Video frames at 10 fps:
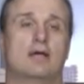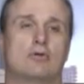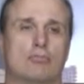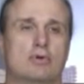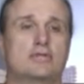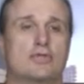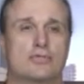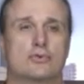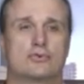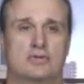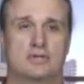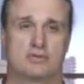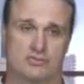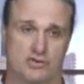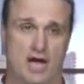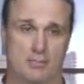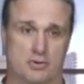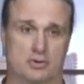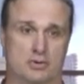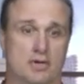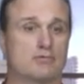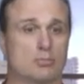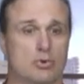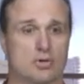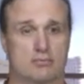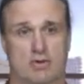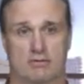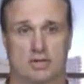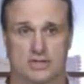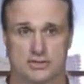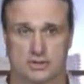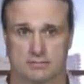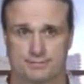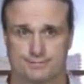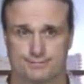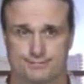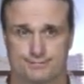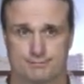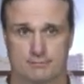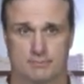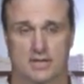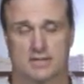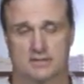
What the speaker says: read the 13th chapter of the book of Revelation, because